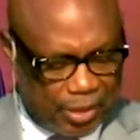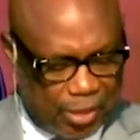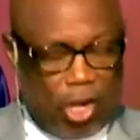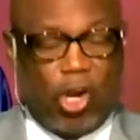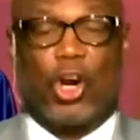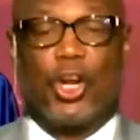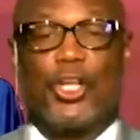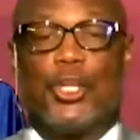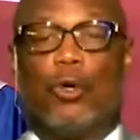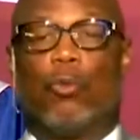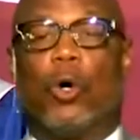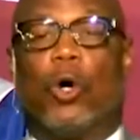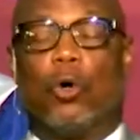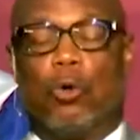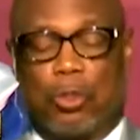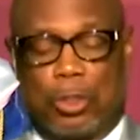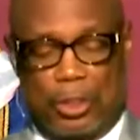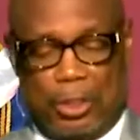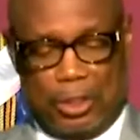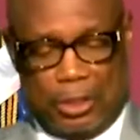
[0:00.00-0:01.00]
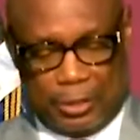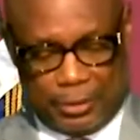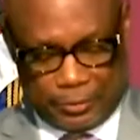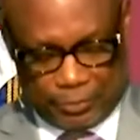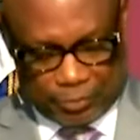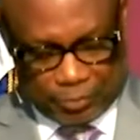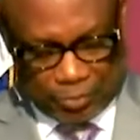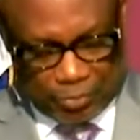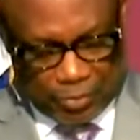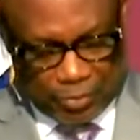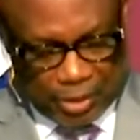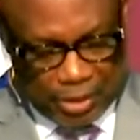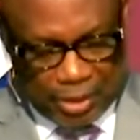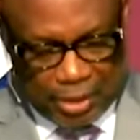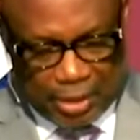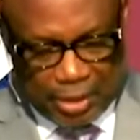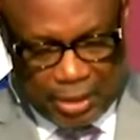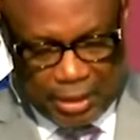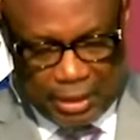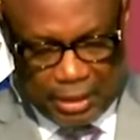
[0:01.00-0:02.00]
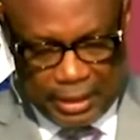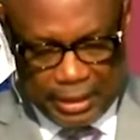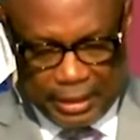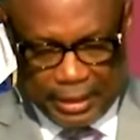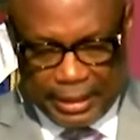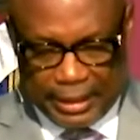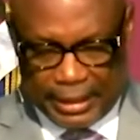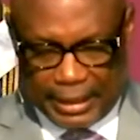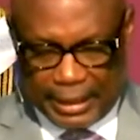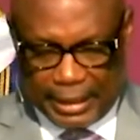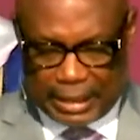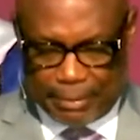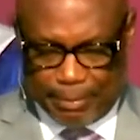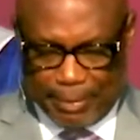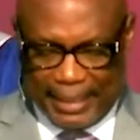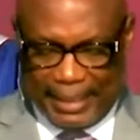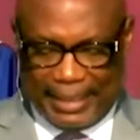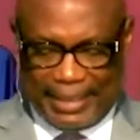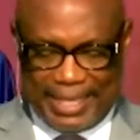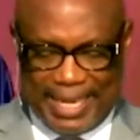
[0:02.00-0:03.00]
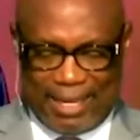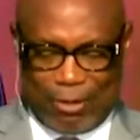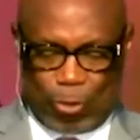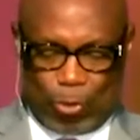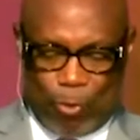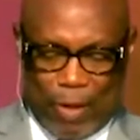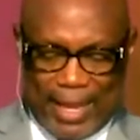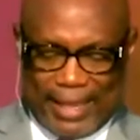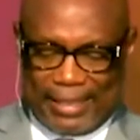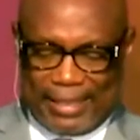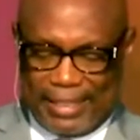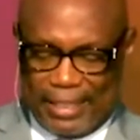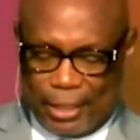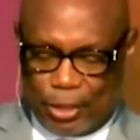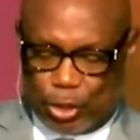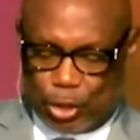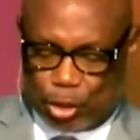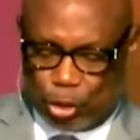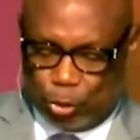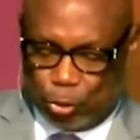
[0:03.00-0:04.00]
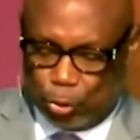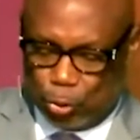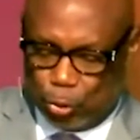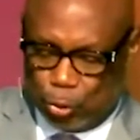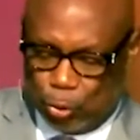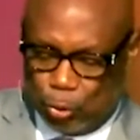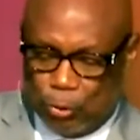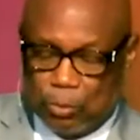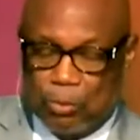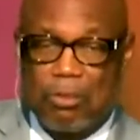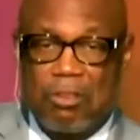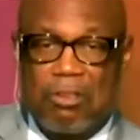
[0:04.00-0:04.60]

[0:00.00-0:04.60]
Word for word: Are You Woke? is being directed to